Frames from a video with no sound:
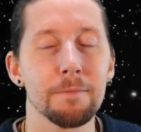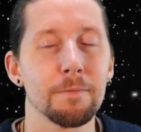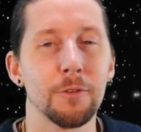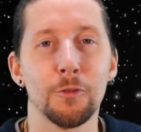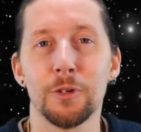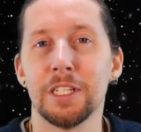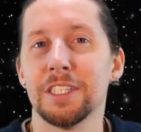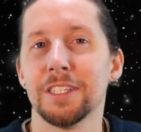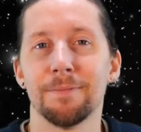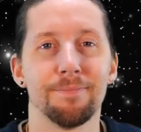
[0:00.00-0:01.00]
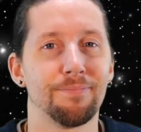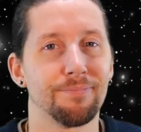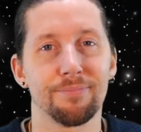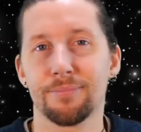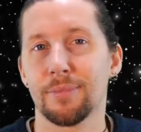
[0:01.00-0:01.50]
Feel free to
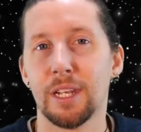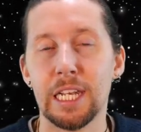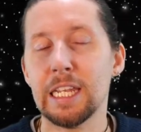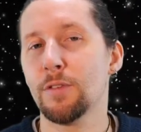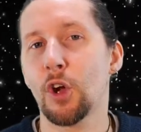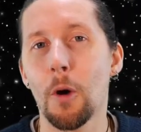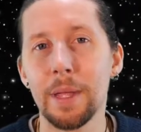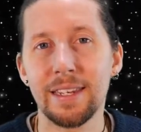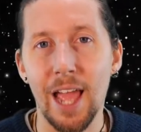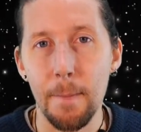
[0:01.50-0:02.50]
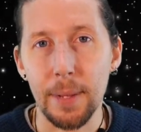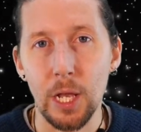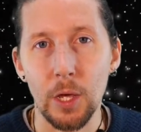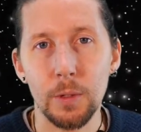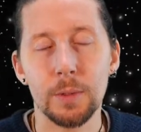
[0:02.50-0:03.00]
leave a comment down
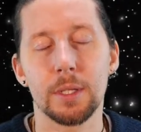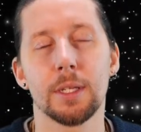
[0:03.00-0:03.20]
below.